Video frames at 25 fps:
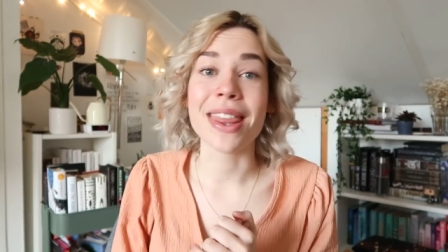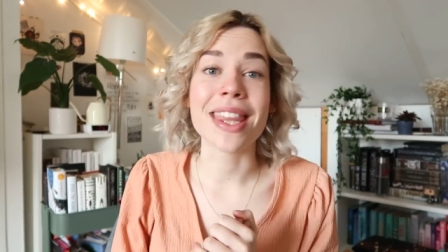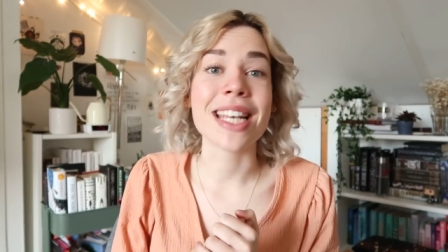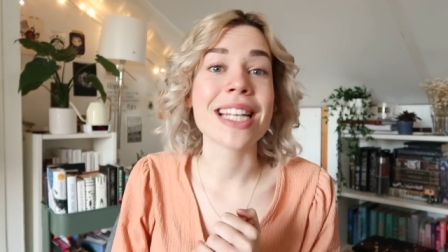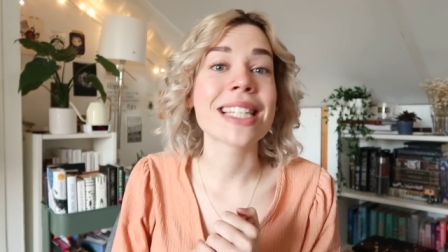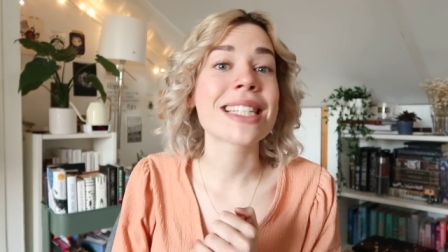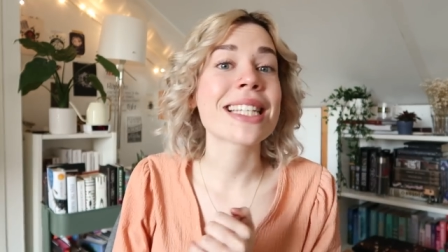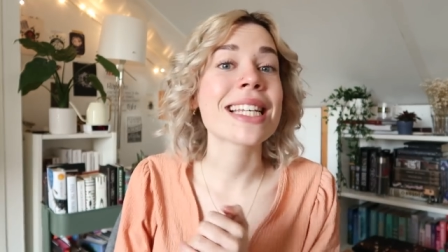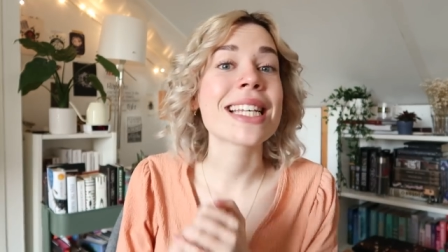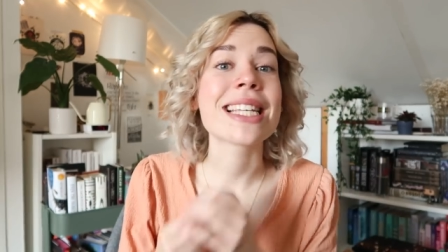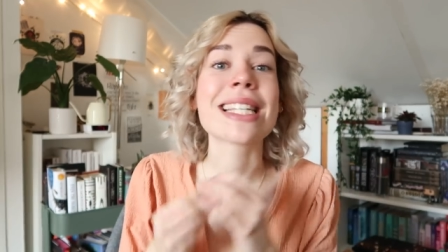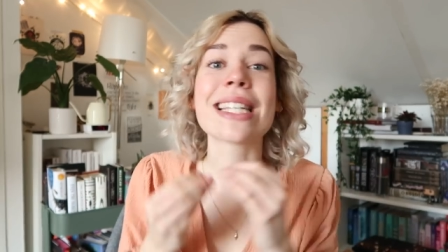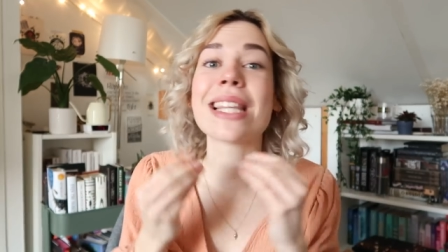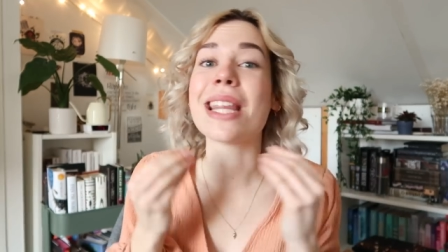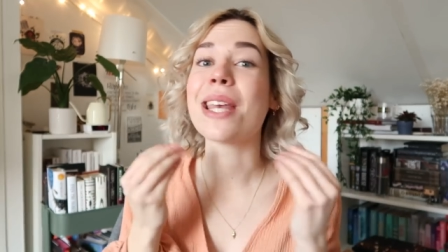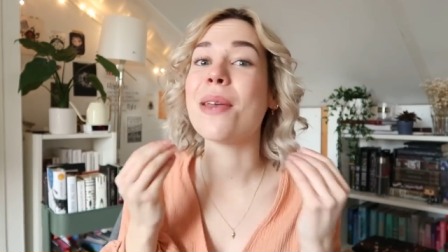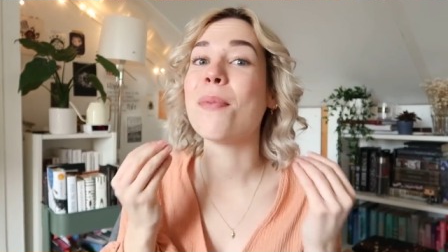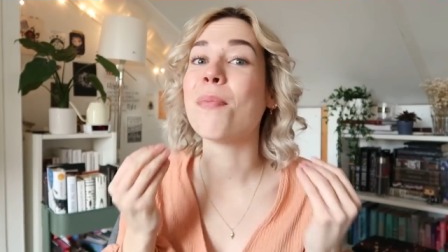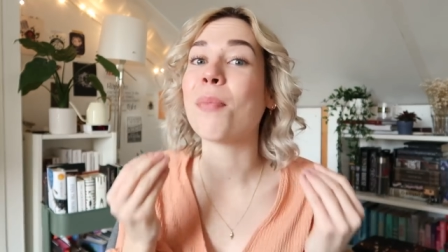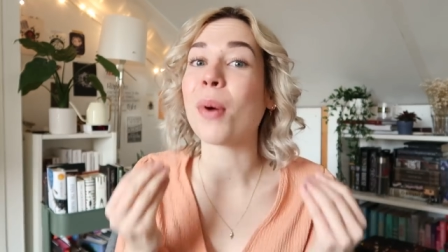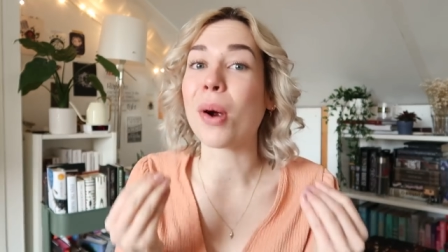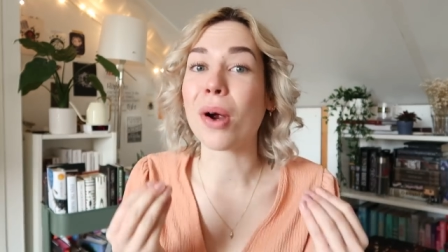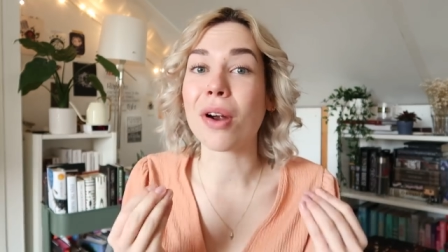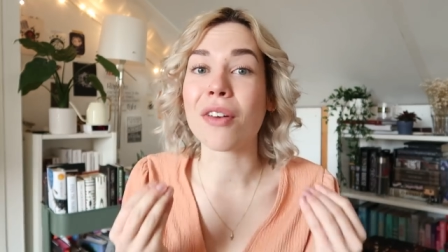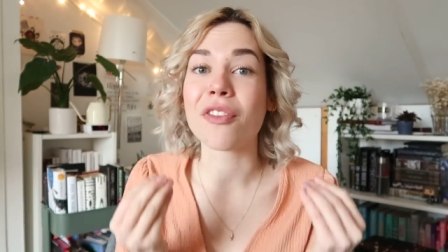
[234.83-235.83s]
this is
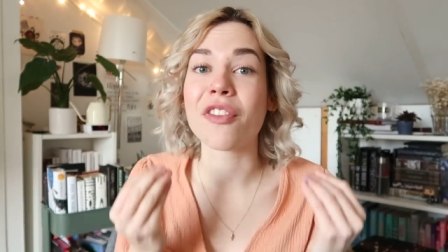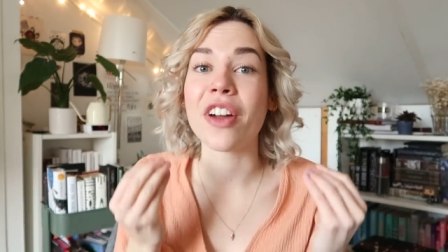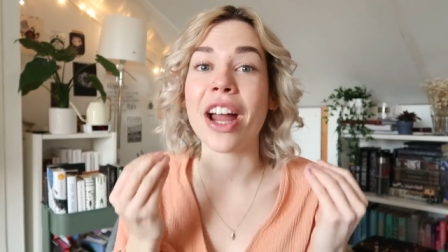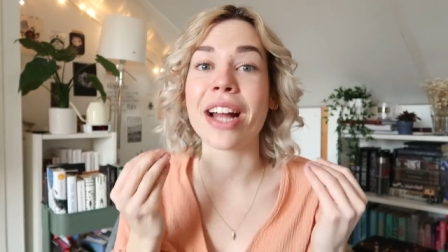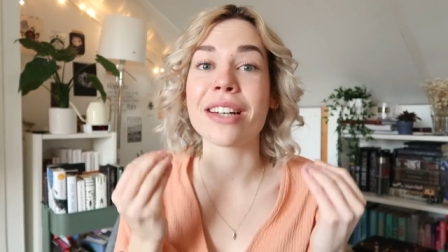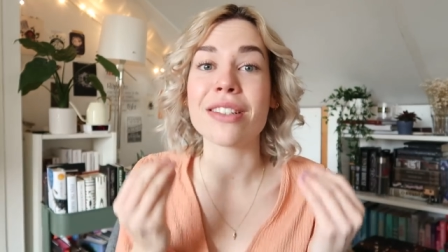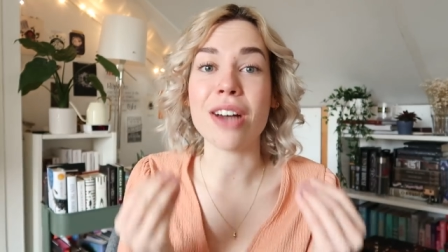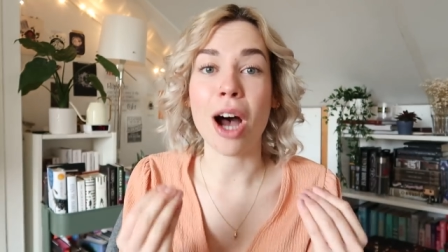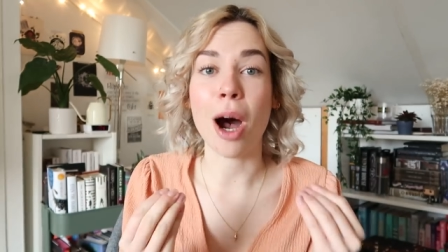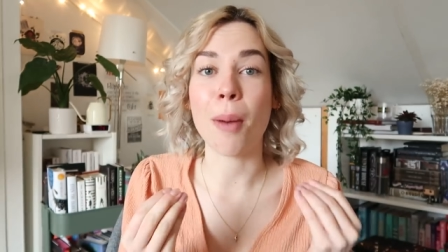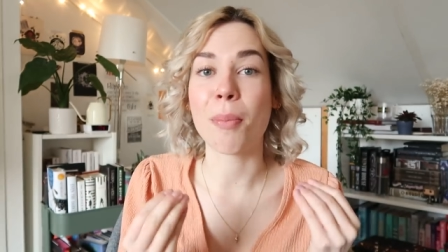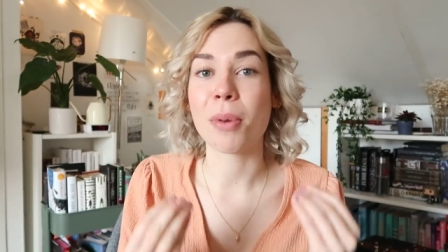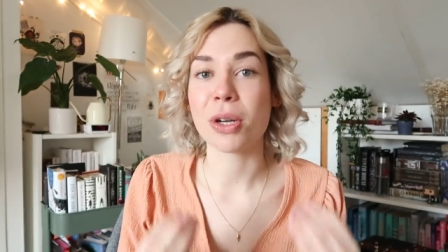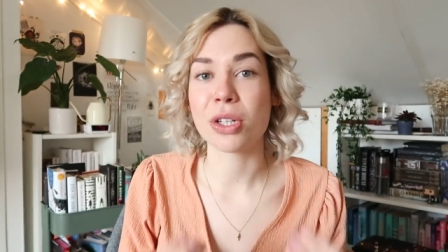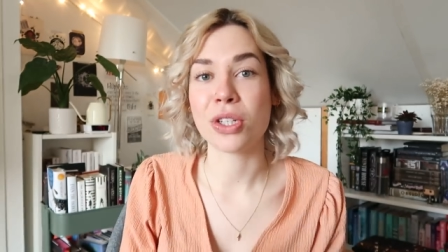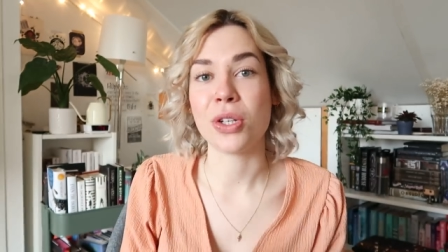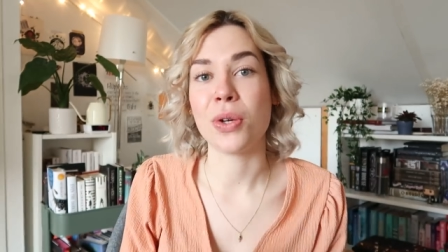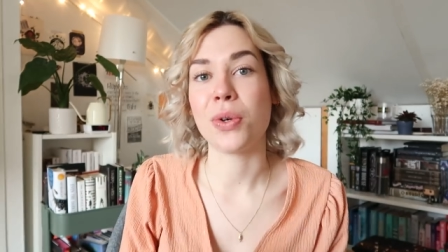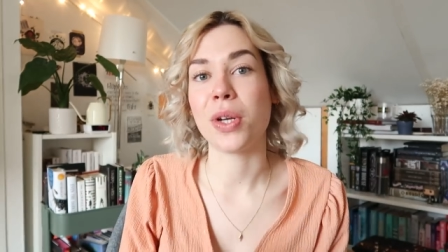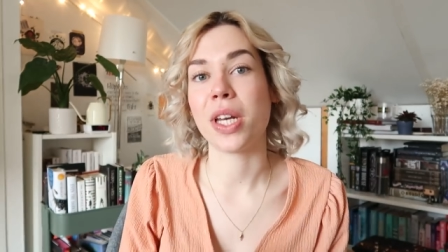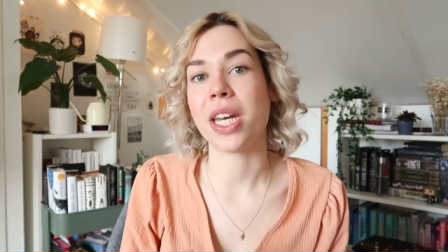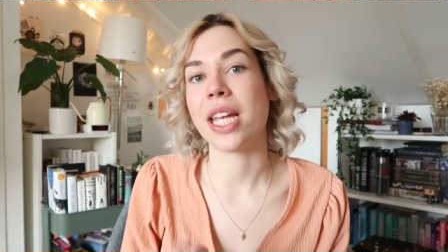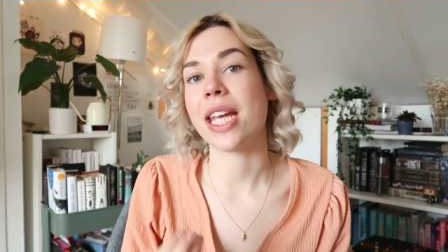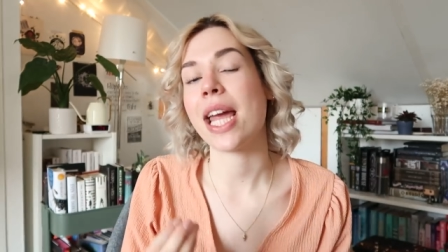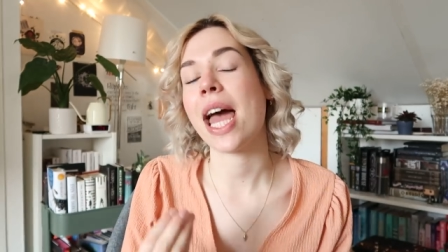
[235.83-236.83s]
the perfect
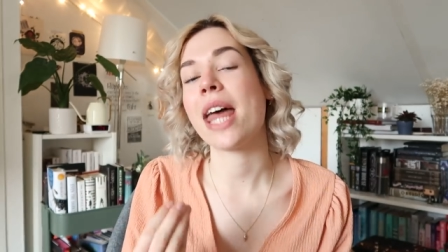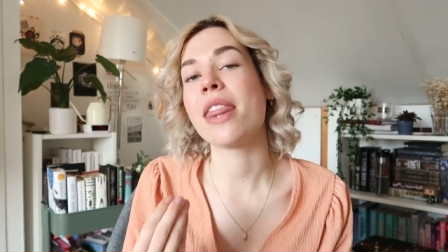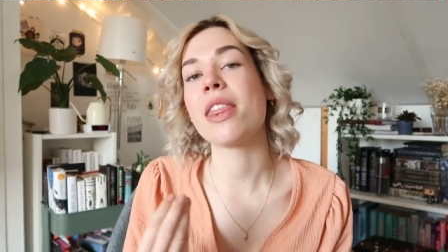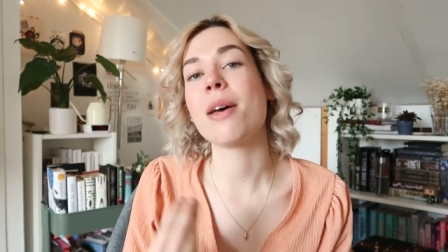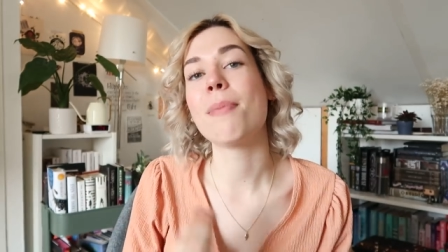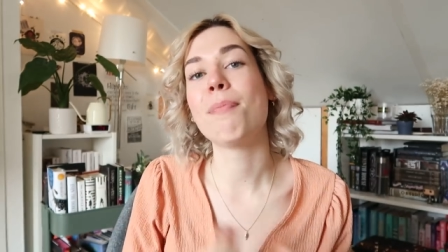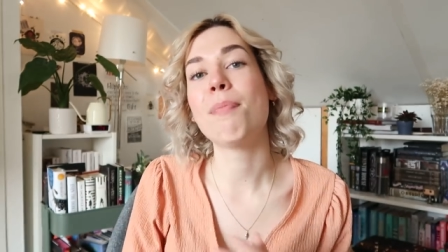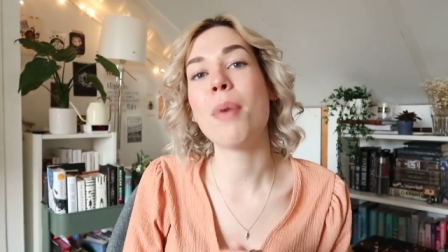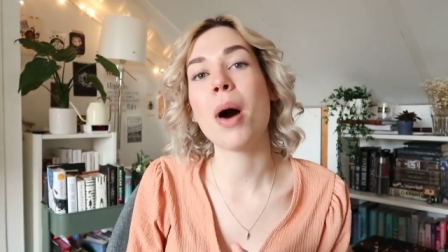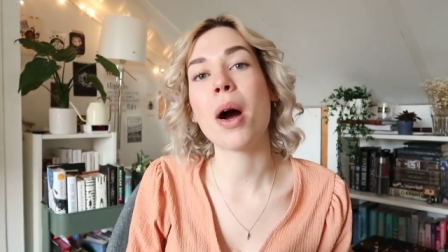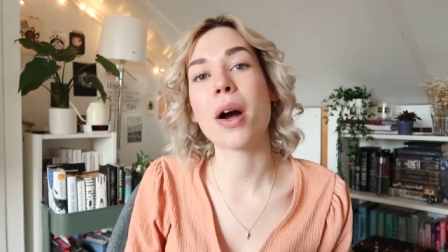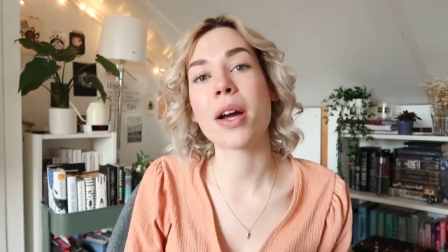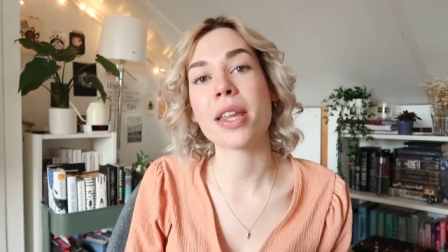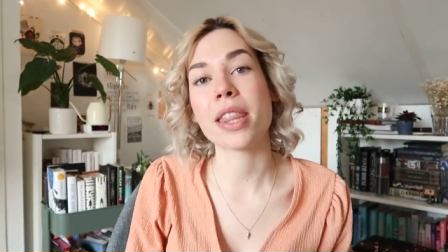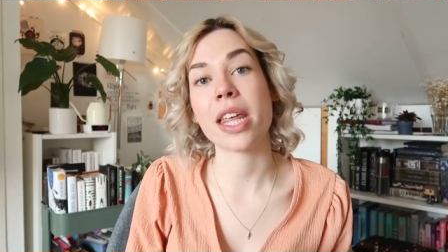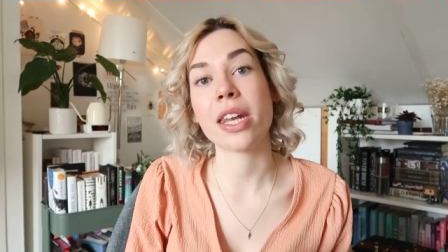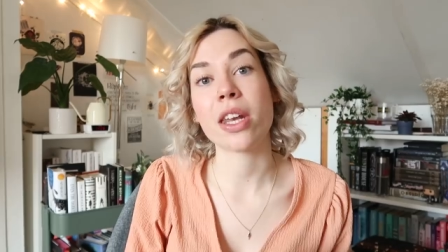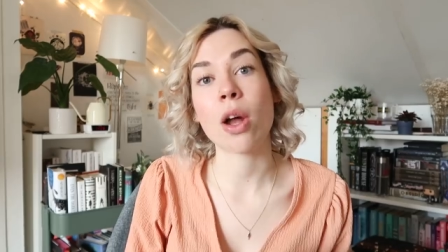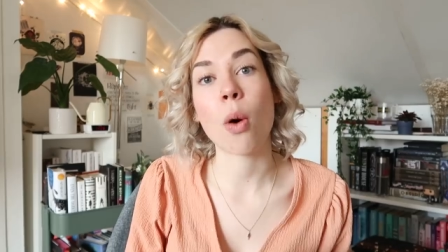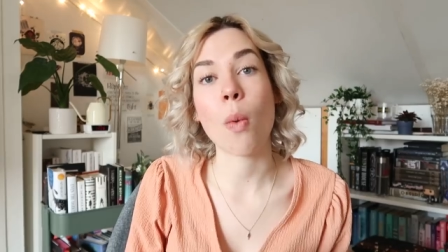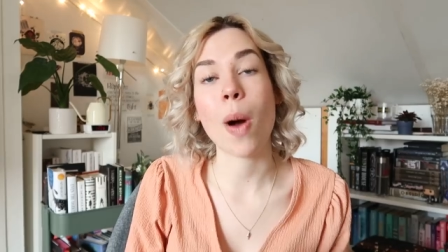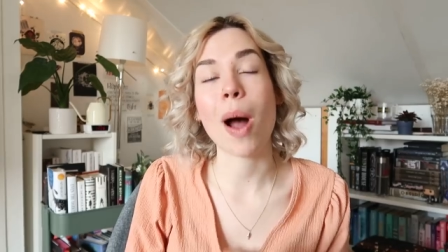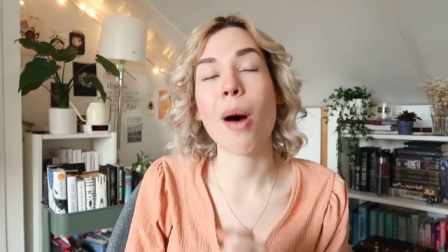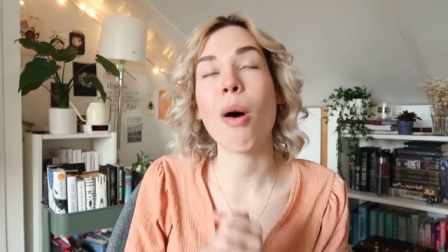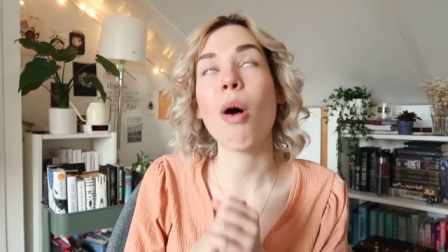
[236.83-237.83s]
opportunity and the book that
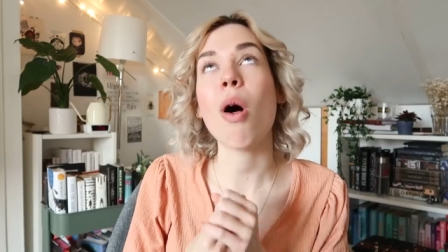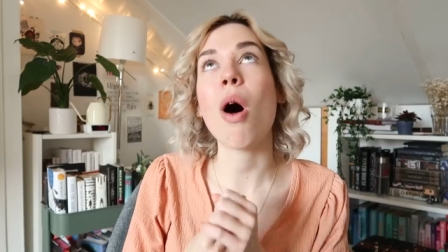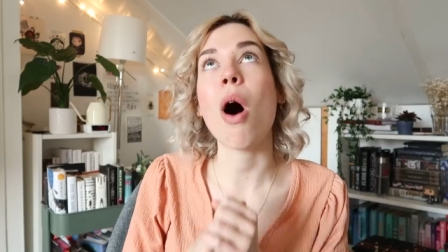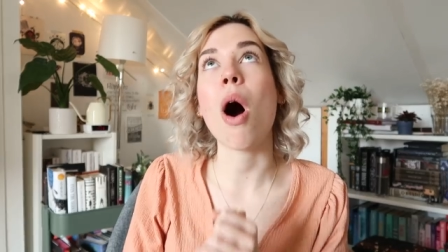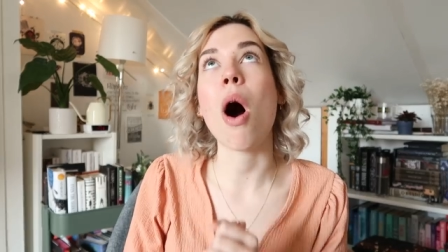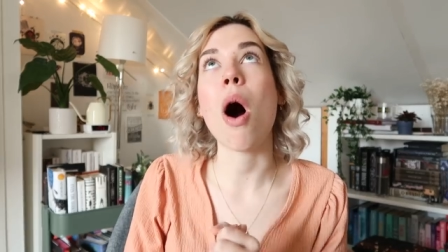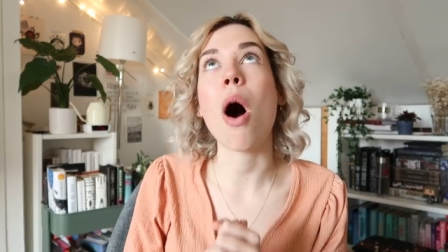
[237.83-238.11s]
Noelle